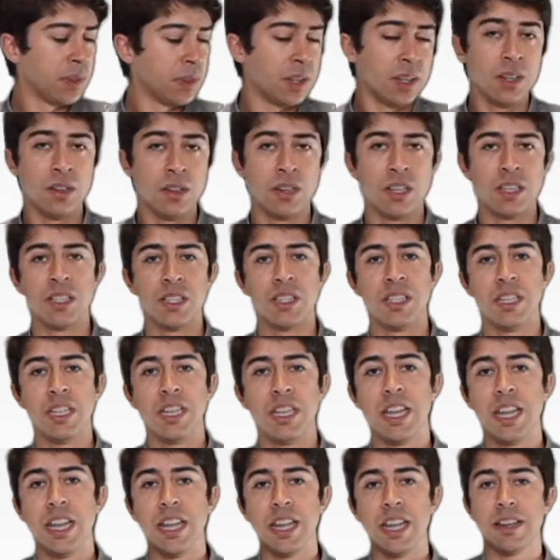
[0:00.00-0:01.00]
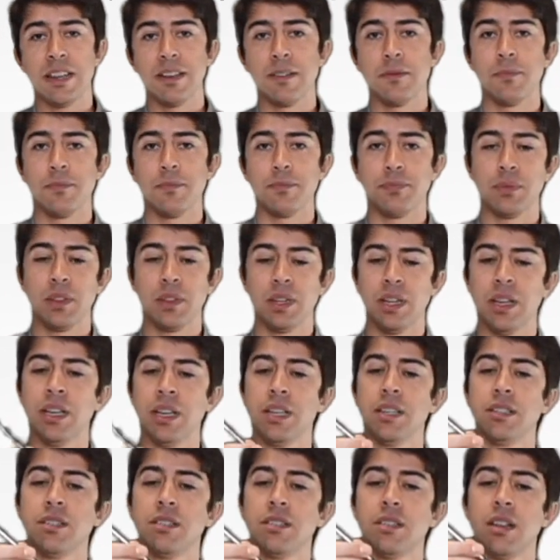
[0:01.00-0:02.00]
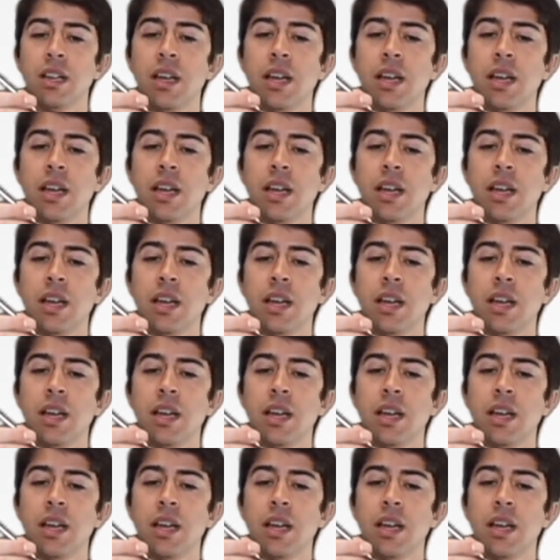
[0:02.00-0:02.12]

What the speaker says: You can see here is